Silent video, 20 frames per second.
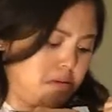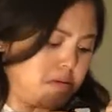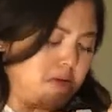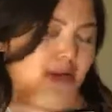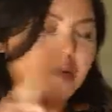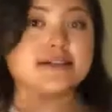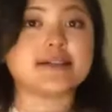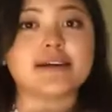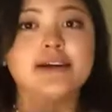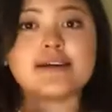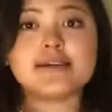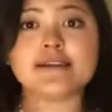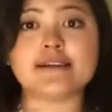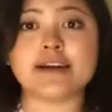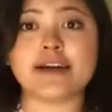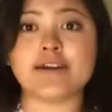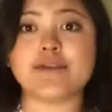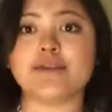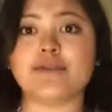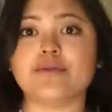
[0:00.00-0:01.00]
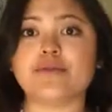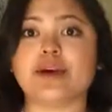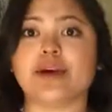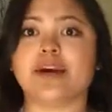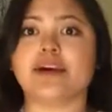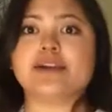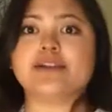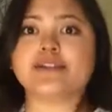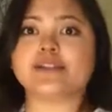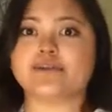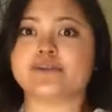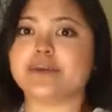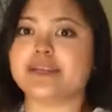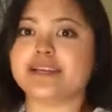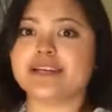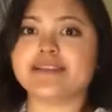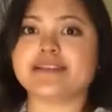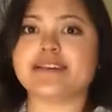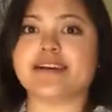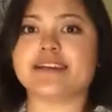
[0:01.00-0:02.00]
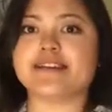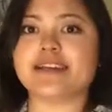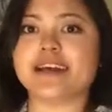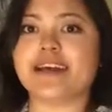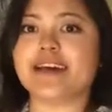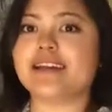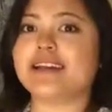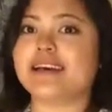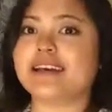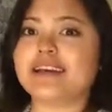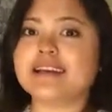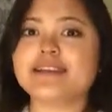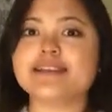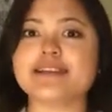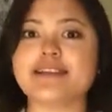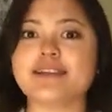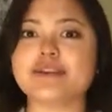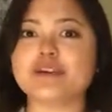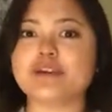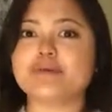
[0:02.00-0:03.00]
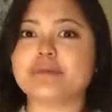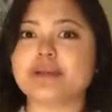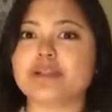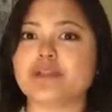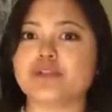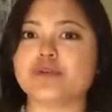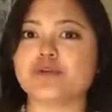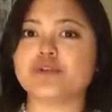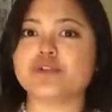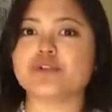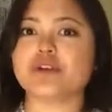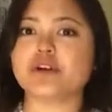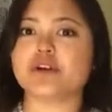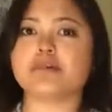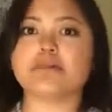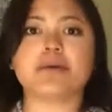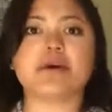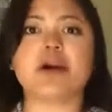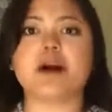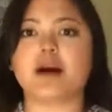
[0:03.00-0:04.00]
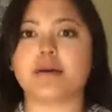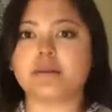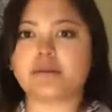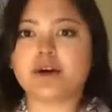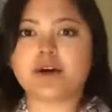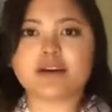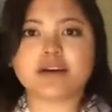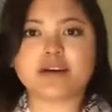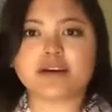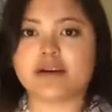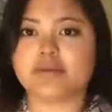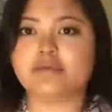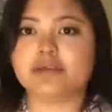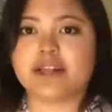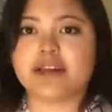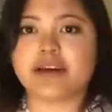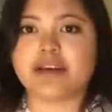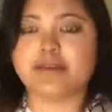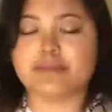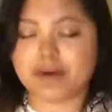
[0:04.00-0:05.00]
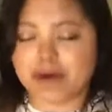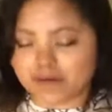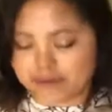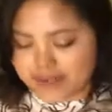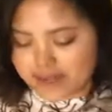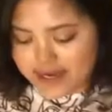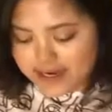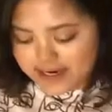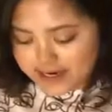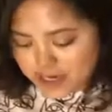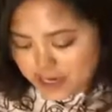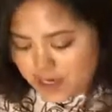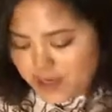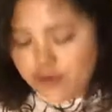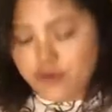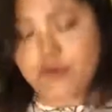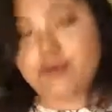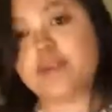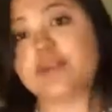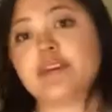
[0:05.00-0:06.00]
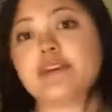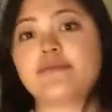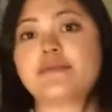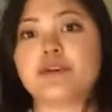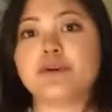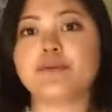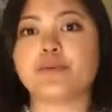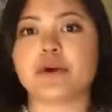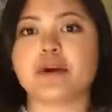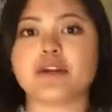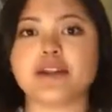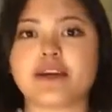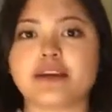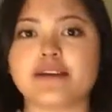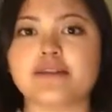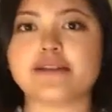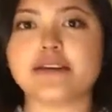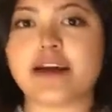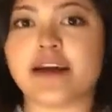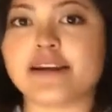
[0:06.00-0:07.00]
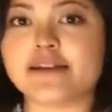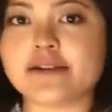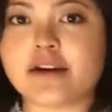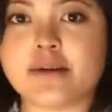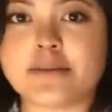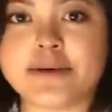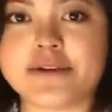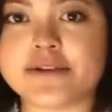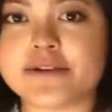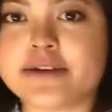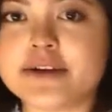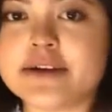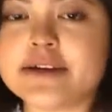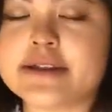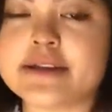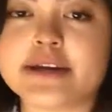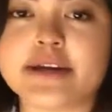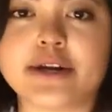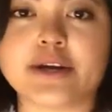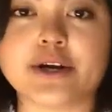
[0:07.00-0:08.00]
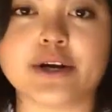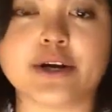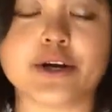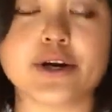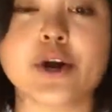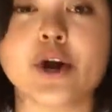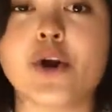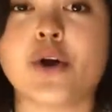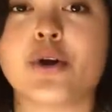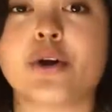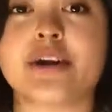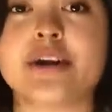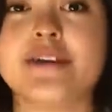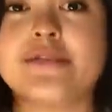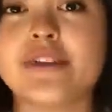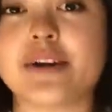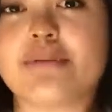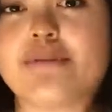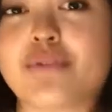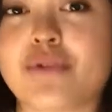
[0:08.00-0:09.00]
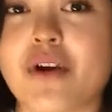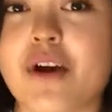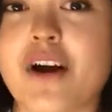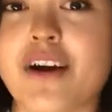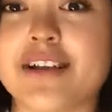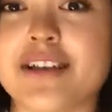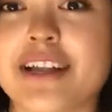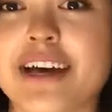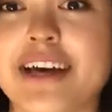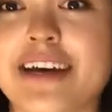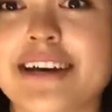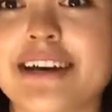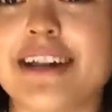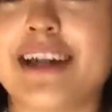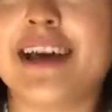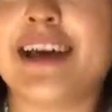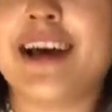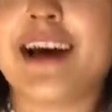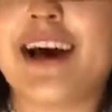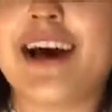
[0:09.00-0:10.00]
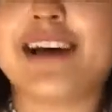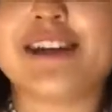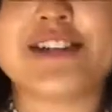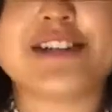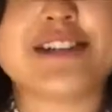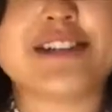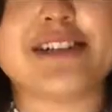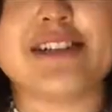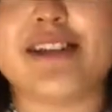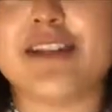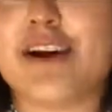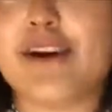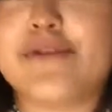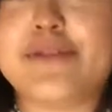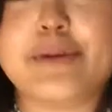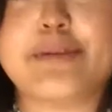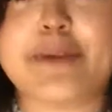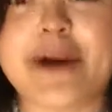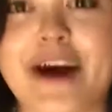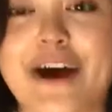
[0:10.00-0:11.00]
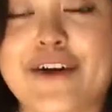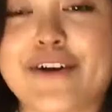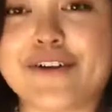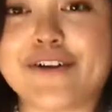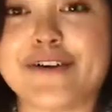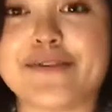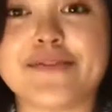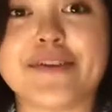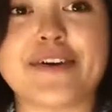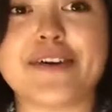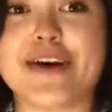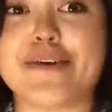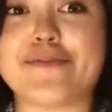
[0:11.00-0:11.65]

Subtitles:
Yeah, size 10 UK, so meaning size 8. It is a little bit looser, but I'm not gonna complain about that. You can definitely wear like a tank top underneath here or even a bralette. I just love the pattern of it.